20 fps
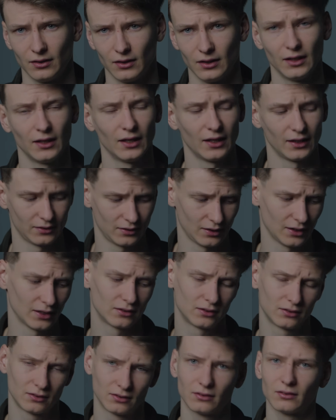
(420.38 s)

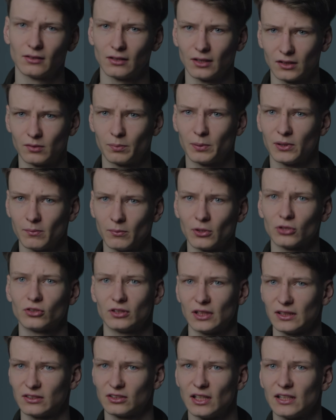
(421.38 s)
It's pretty
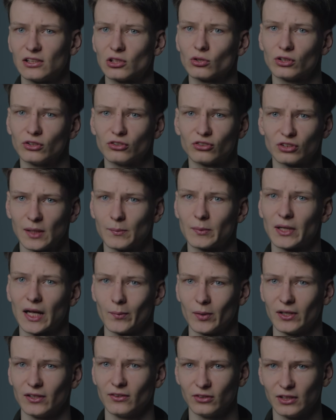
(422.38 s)
much, it's literally the same
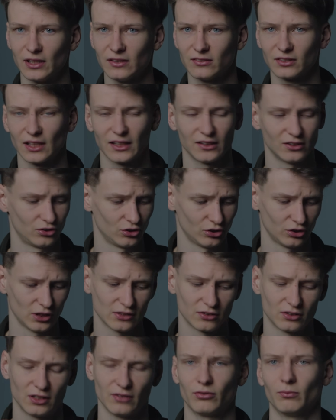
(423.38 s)
camera on the inside, it just
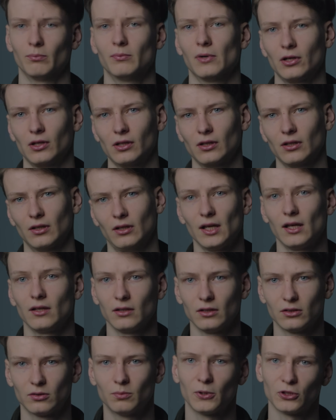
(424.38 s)
has a different body. And
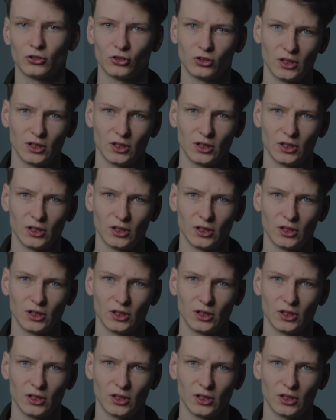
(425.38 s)
it's much